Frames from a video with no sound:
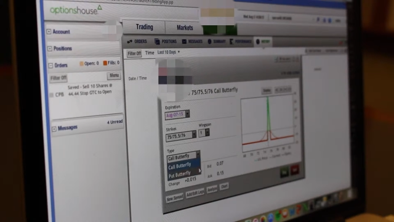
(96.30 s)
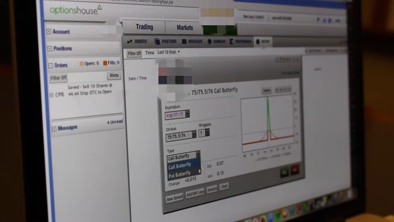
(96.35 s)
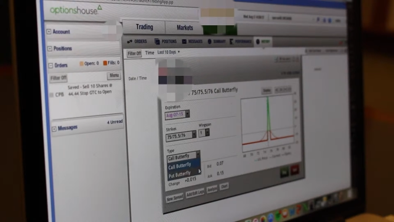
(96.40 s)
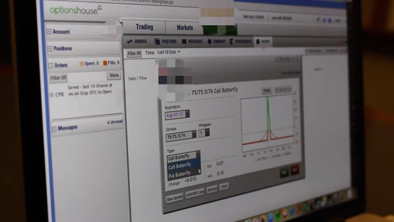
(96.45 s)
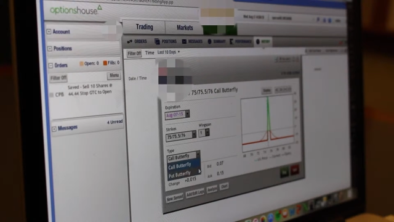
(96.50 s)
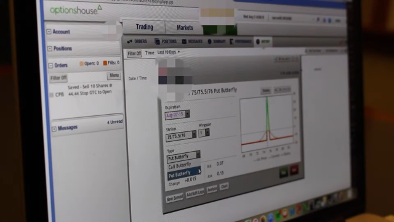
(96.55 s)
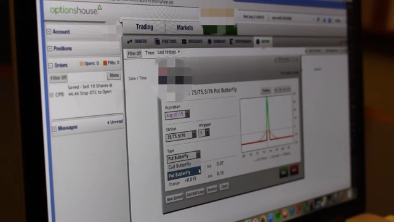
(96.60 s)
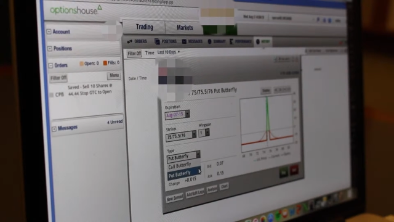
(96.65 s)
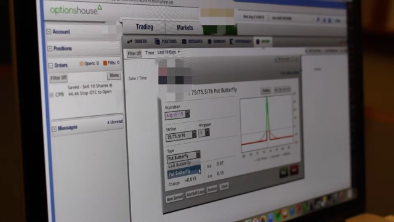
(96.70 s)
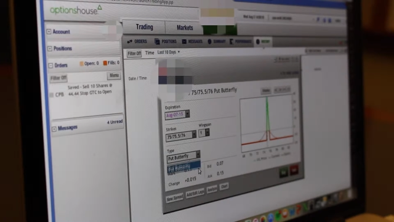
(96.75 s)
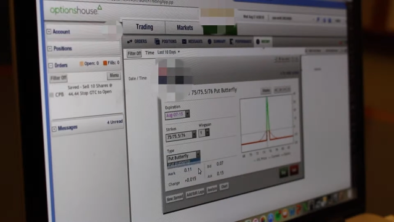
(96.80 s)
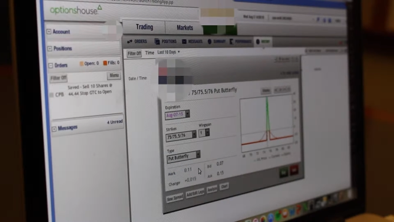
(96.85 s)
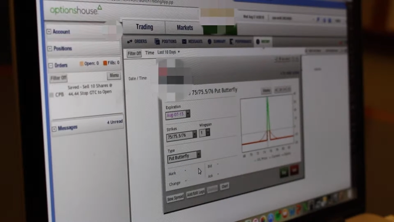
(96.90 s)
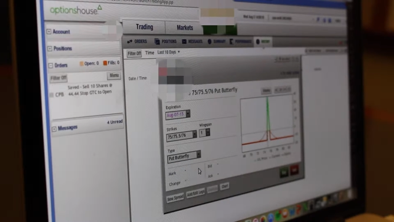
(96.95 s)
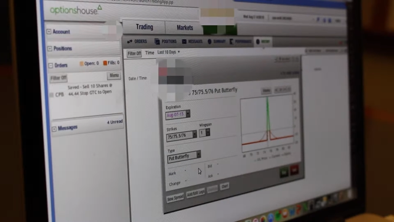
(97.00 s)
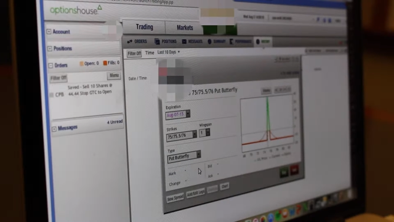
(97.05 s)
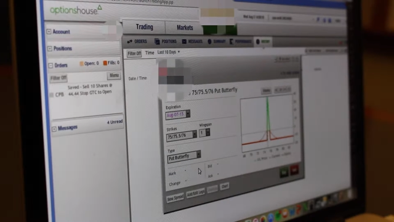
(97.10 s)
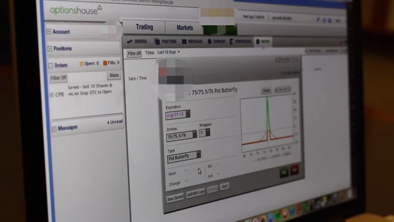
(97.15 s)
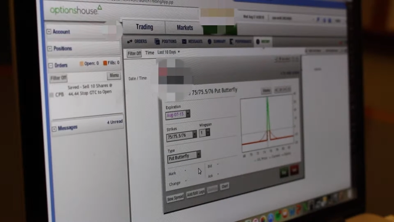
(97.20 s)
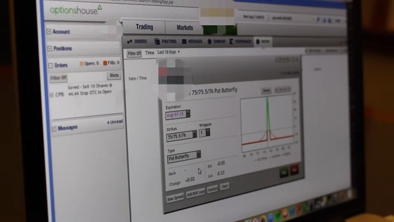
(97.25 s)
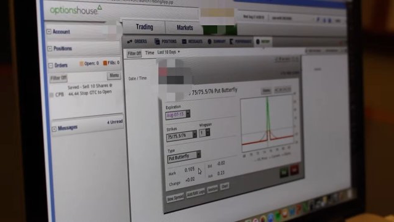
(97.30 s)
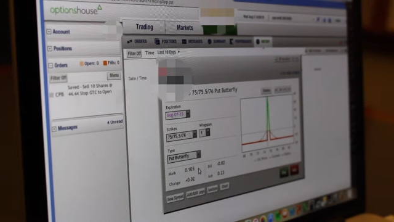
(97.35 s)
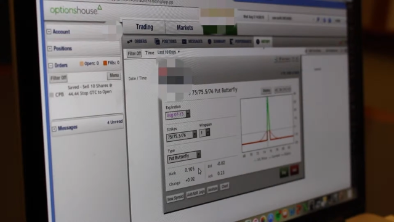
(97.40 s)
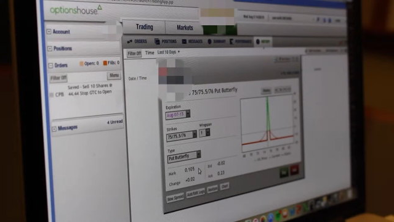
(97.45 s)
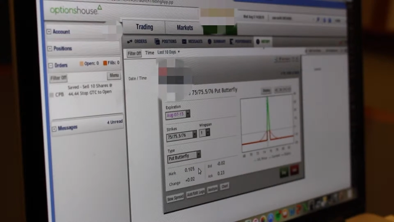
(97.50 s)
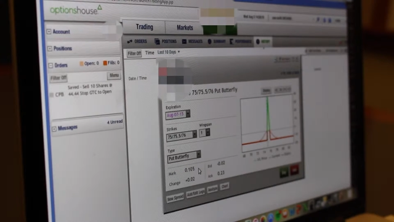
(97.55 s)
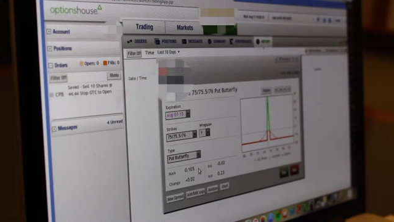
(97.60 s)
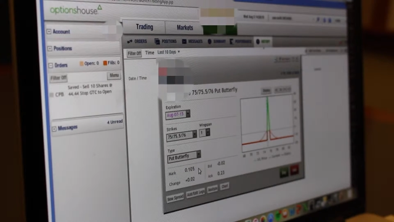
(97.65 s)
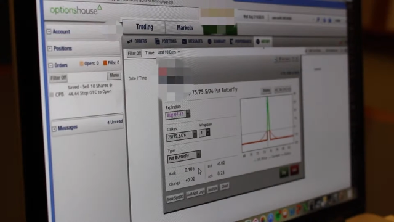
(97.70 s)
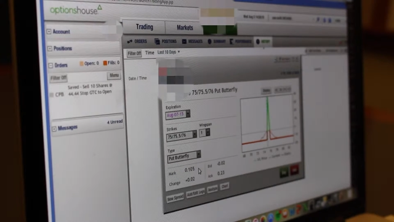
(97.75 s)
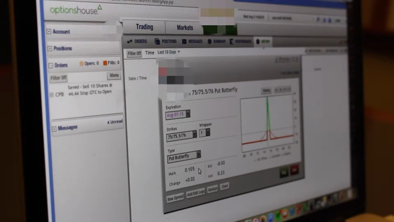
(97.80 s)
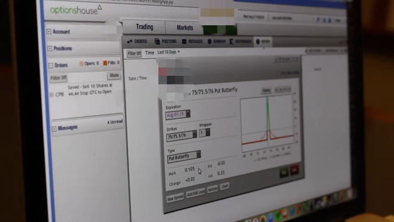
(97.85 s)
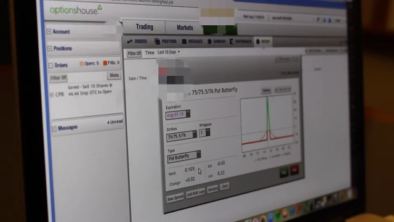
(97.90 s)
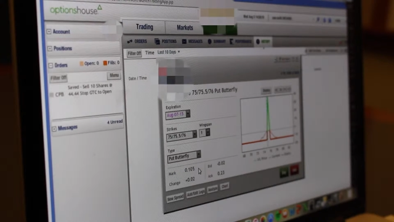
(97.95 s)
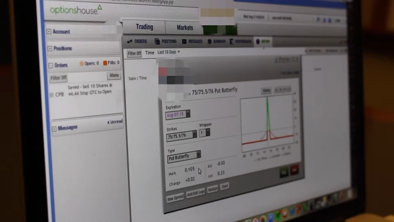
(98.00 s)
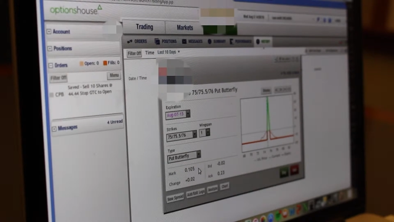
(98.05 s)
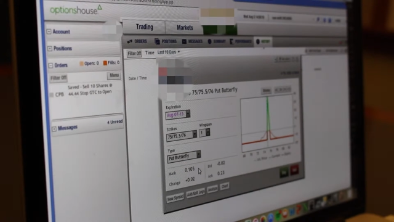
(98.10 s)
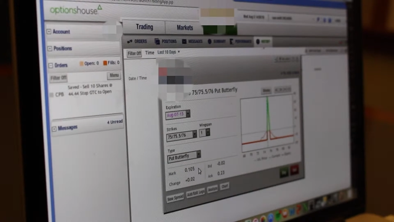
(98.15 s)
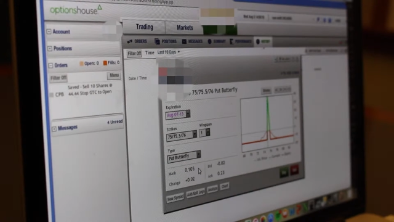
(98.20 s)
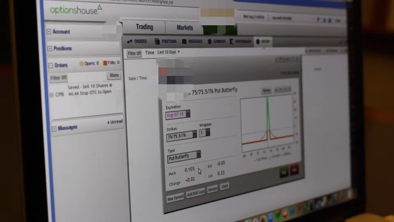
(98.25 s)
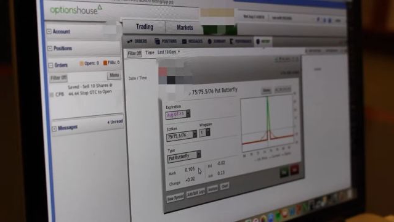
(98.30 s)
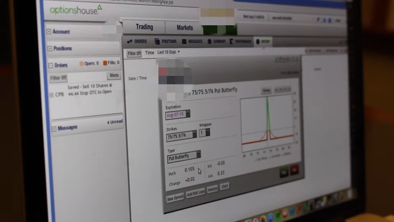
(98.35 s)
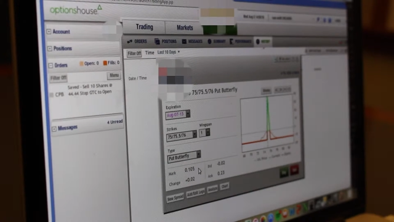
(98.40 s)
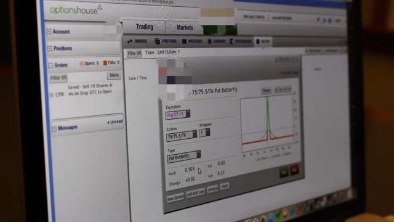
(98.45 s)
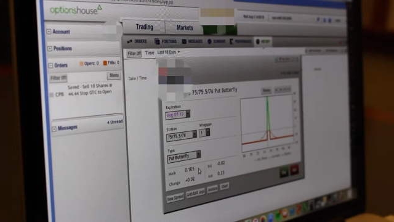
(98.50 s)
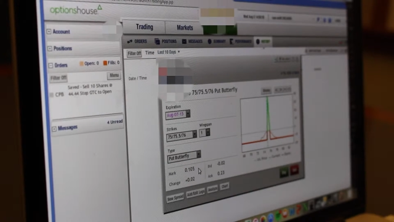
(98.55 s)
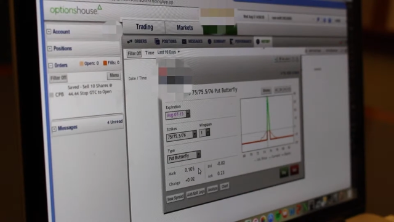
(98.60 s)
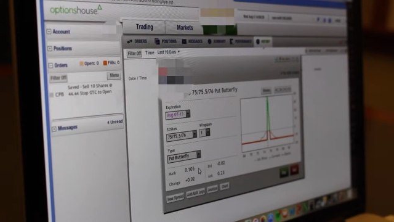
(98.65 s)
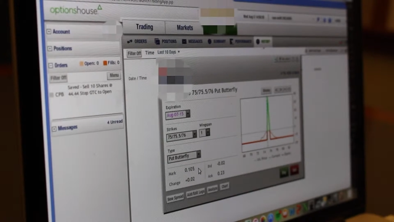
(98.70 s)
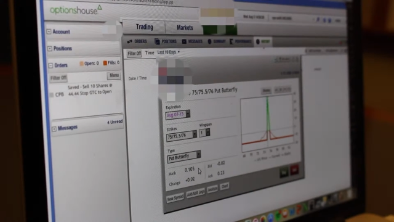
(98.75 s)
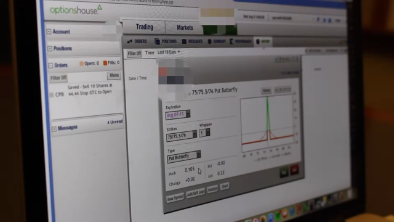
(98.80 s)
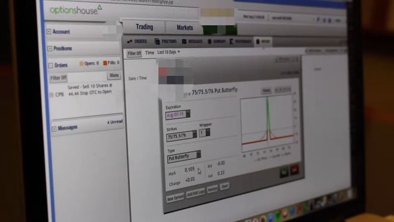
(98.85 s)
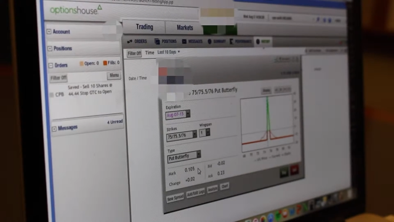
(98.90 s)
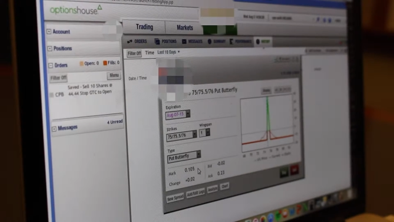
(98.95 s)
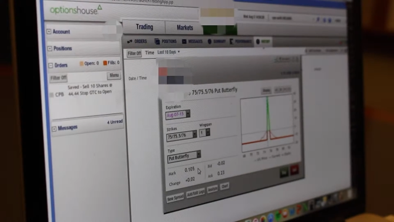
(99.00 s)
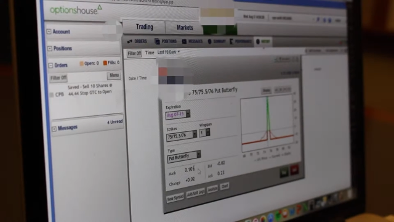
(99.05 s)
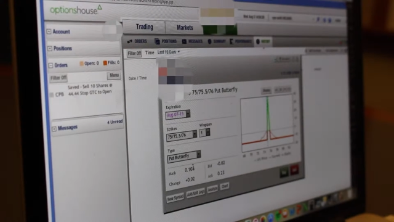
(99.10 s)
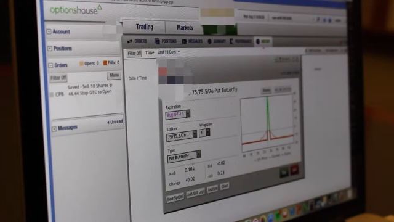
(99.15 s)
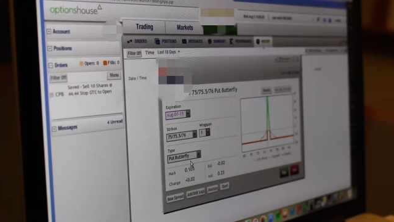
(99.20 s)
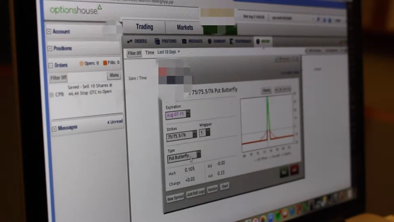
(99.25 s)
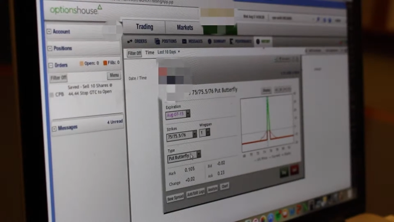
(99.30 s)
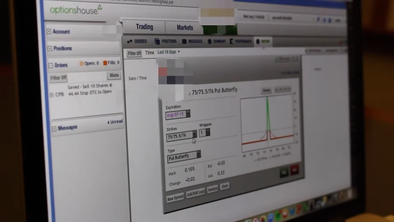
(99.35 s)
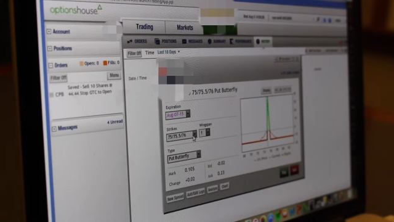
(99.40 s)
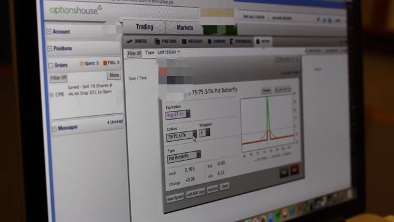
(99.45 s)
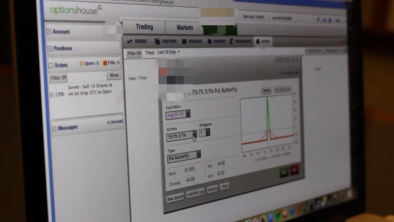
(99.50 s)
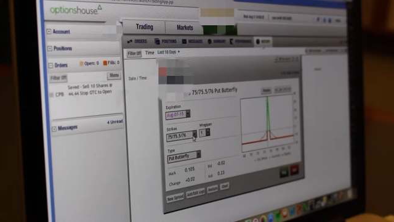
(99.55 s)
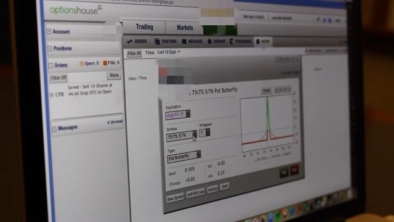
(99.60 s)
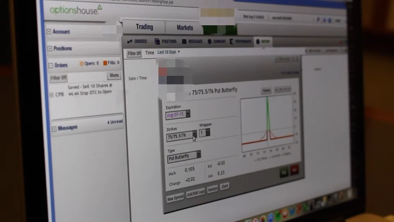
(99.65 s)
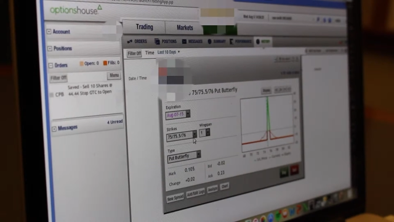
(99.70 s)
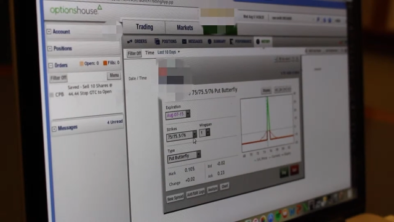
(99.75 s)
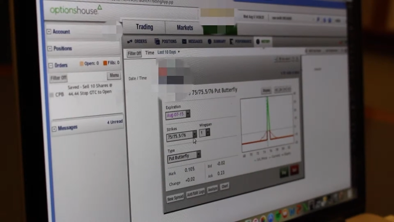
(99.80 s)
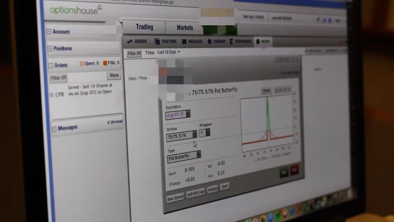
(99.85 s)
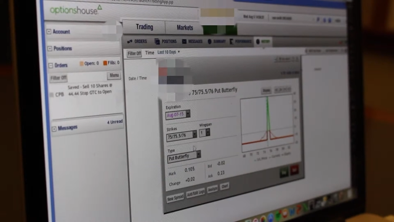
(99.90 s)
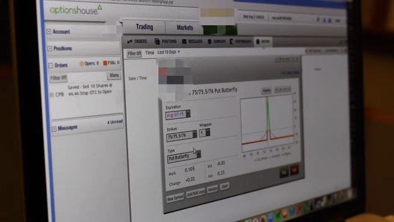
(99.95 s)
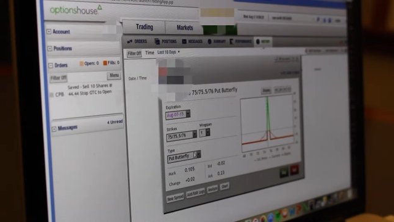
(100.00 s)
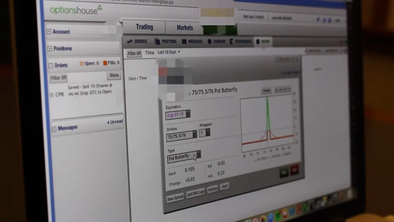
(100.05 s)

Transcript: [unreadable: no face in view]